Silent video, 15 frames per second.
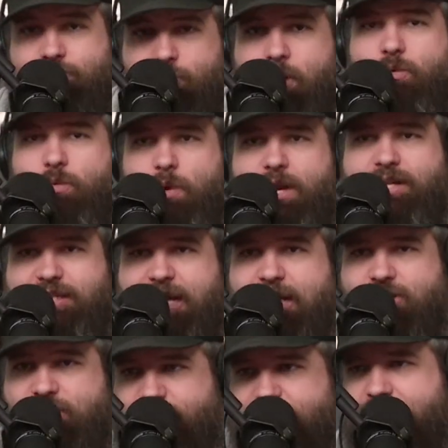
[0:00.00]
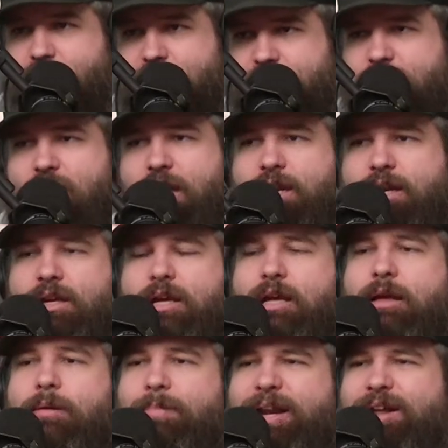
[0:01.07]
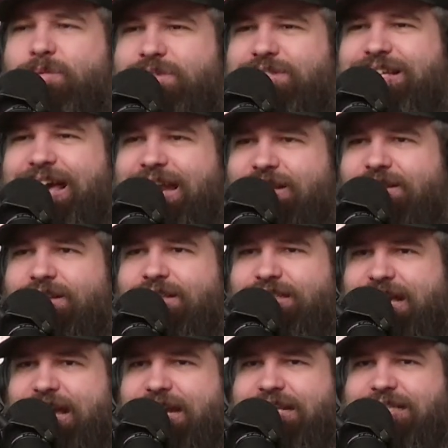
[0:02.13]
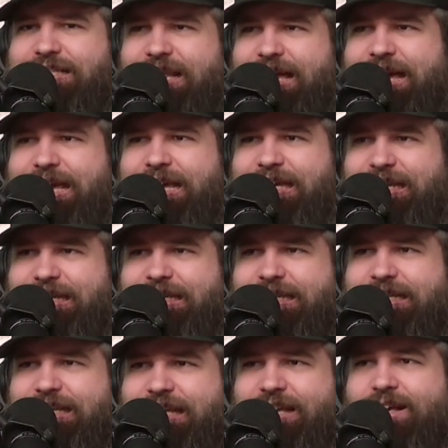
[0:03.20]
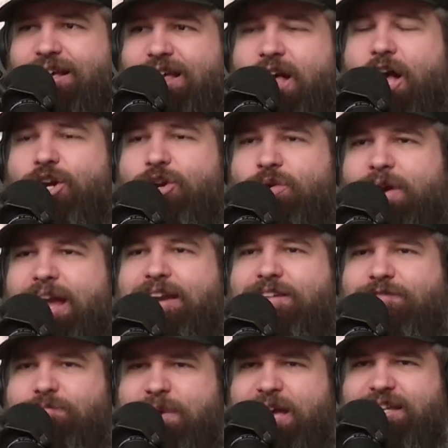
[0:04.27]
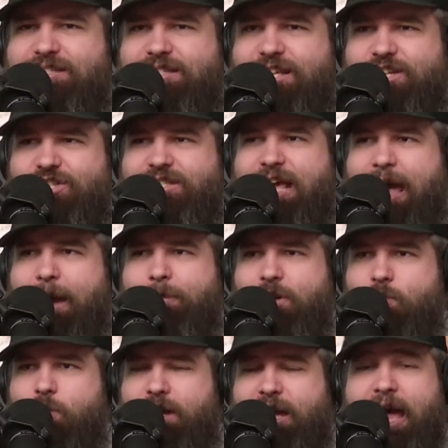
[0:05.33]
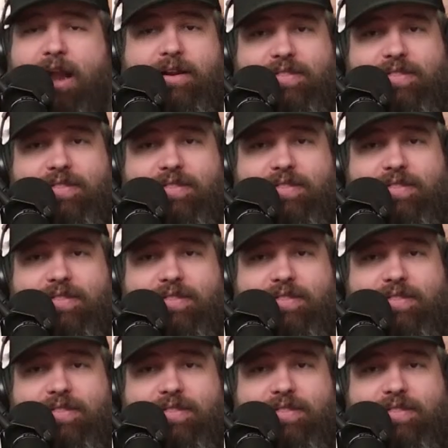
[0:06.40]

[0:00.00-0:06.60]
Rogue One is actually very good, but it was kind of looked at as like a creative mess that just happened to work out.